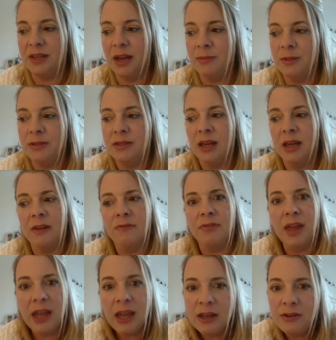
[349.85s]
I'm just like, if
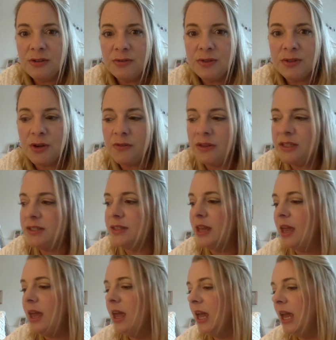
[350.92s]
they can do service,
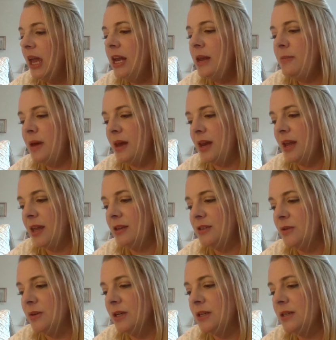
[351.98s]
anybody can
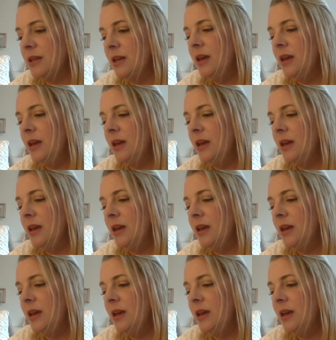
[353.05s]
do it.